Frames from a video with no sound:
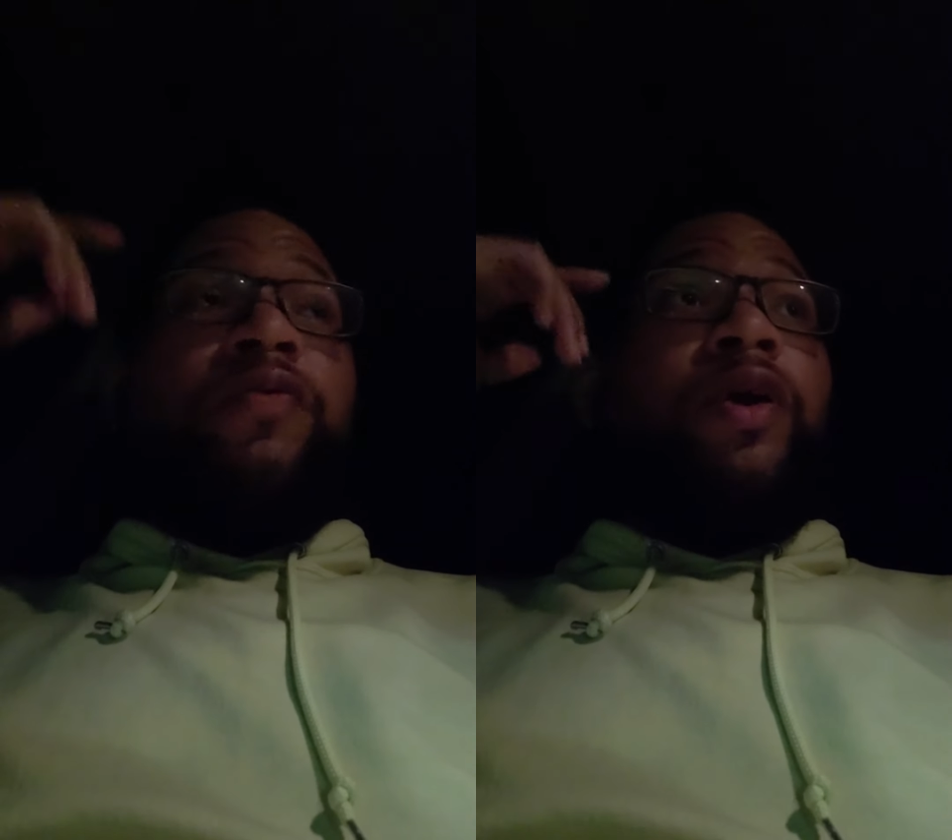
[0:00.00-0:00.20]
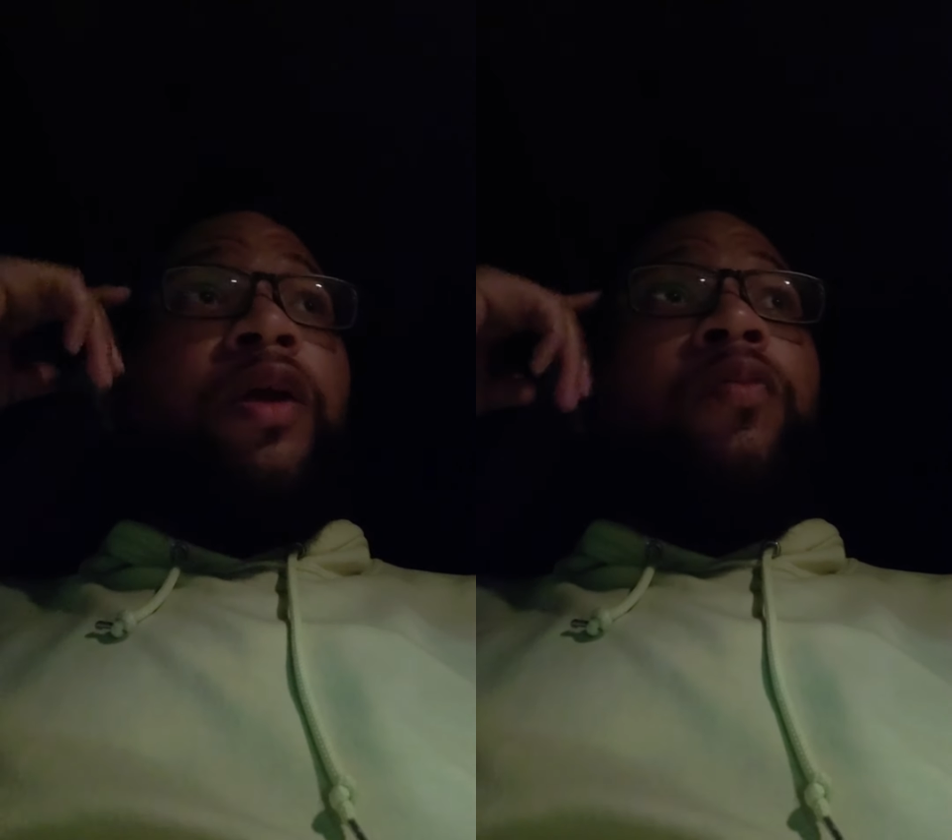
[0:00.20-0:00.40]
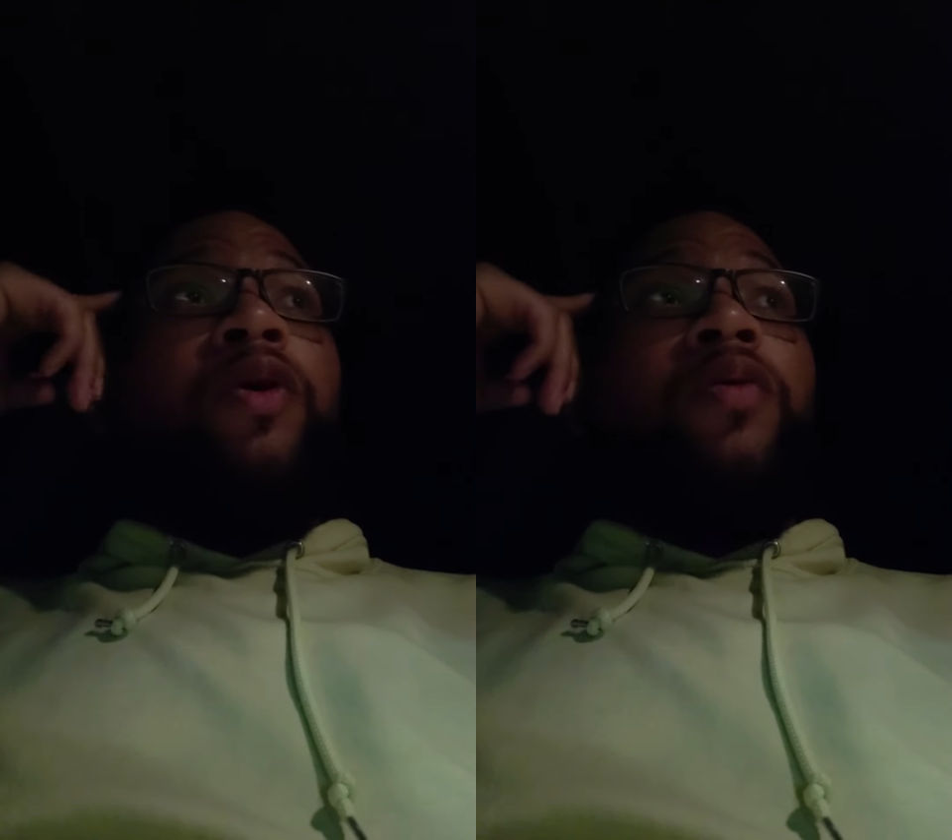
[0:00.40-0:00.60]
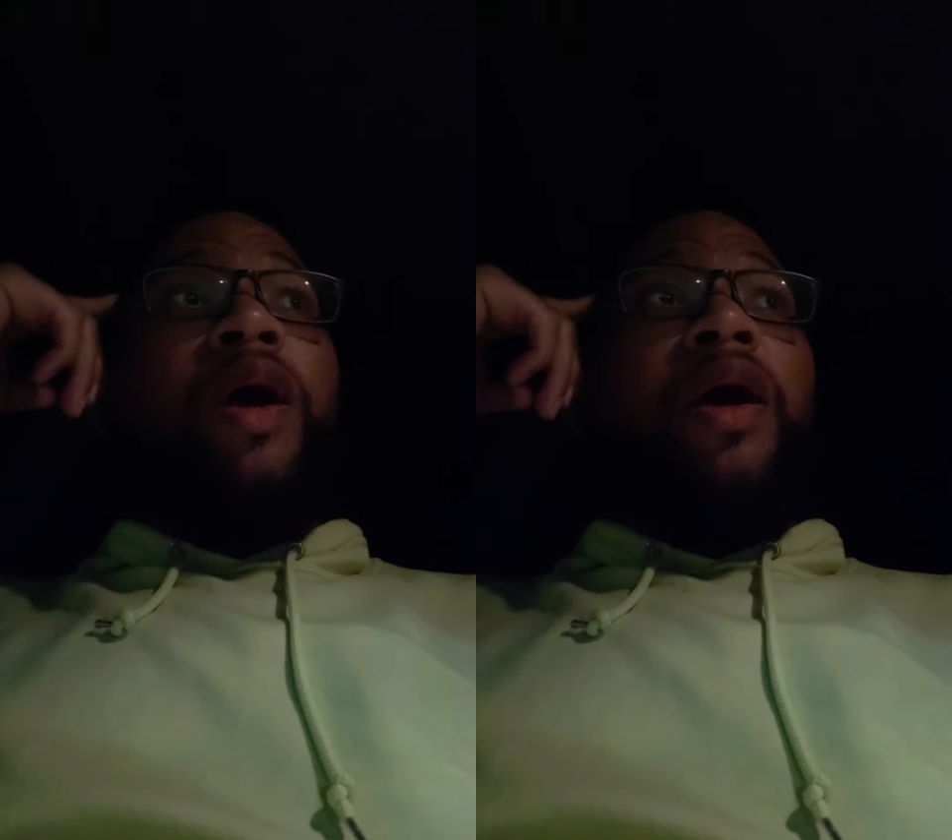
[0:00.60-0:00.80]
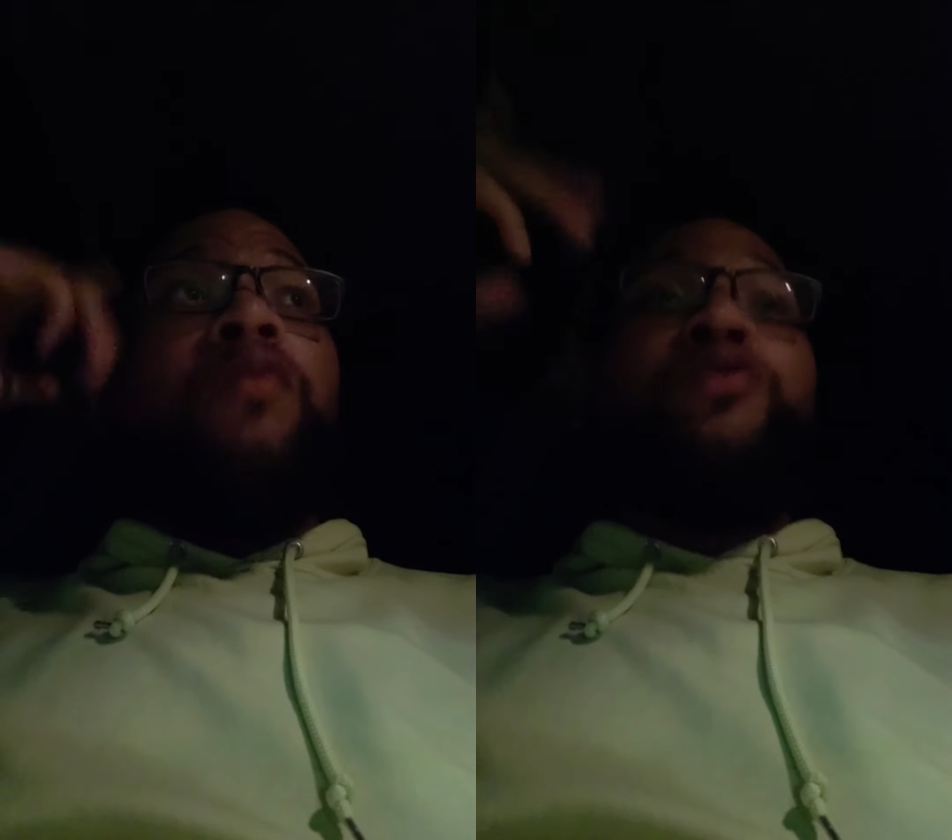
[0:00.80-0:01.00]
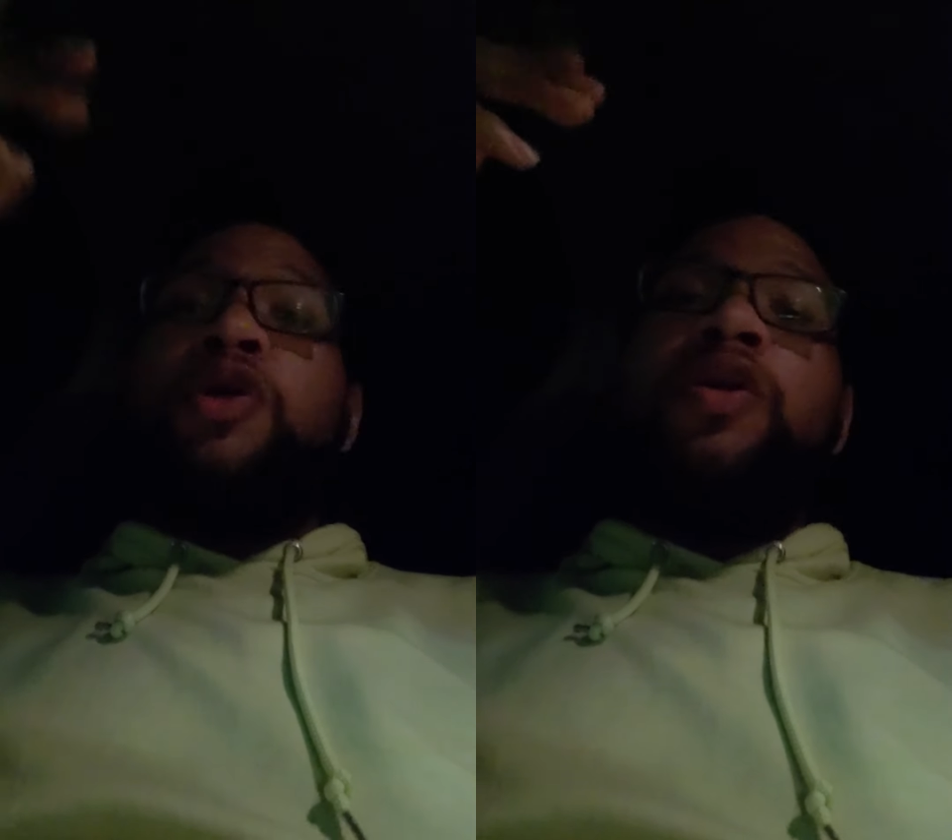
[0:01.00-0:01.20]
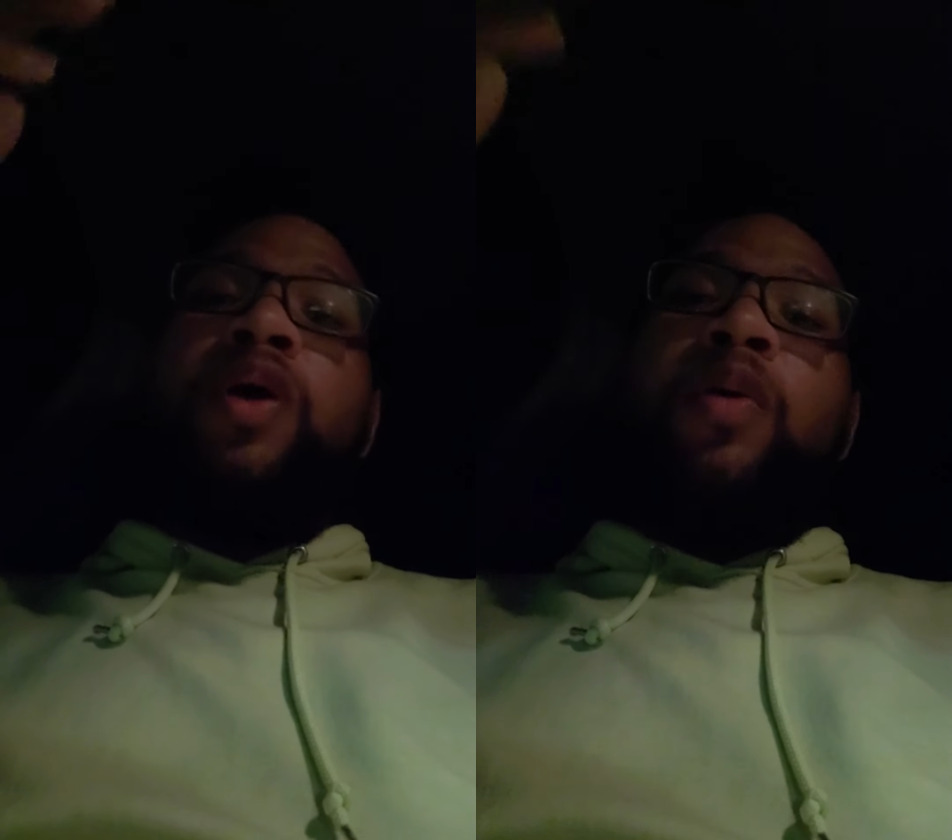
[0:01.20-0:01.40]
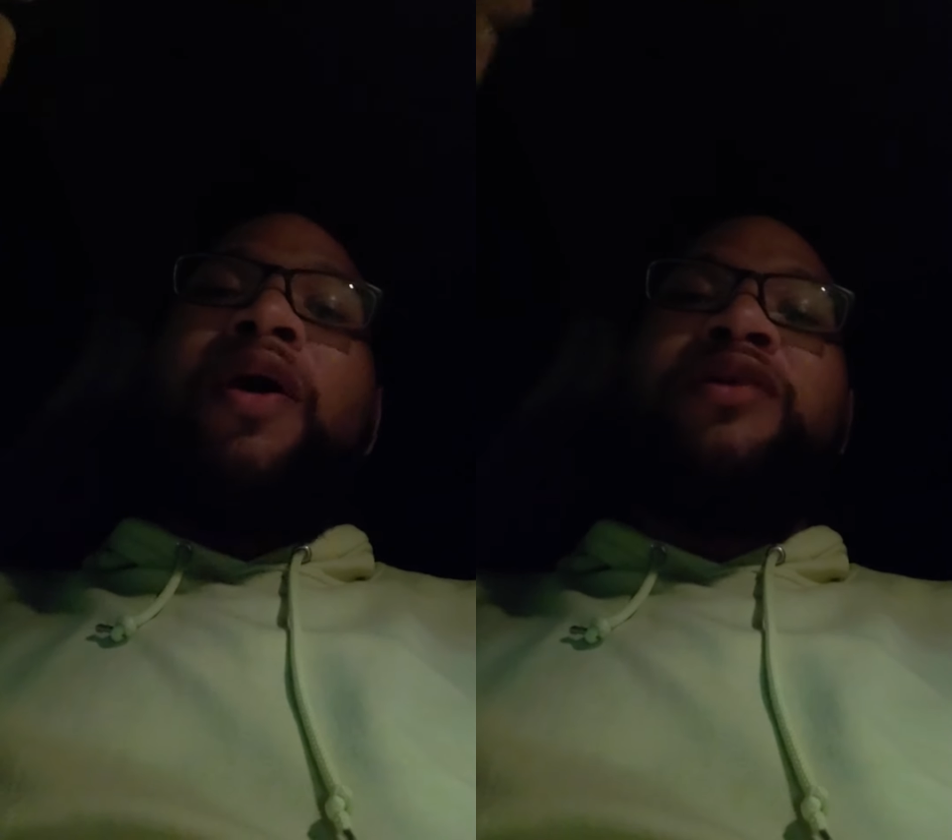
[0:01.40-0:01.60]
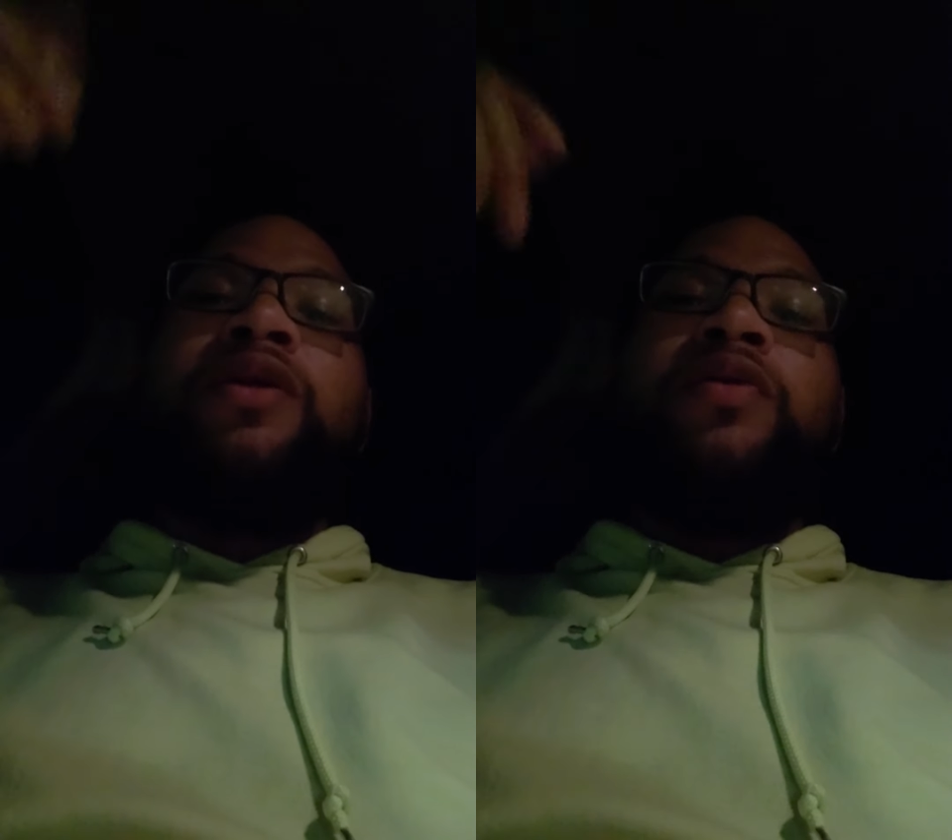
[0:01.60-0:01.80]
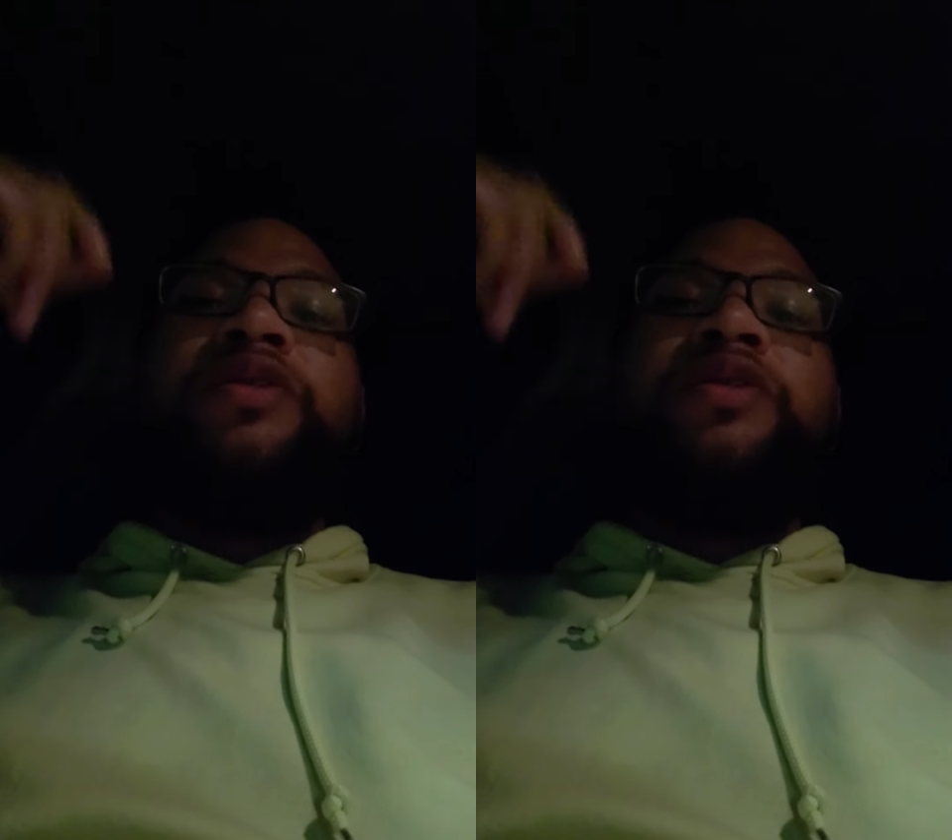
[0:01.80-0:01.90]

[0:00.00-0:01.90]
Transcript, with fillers: for anyone who has, who's you know has close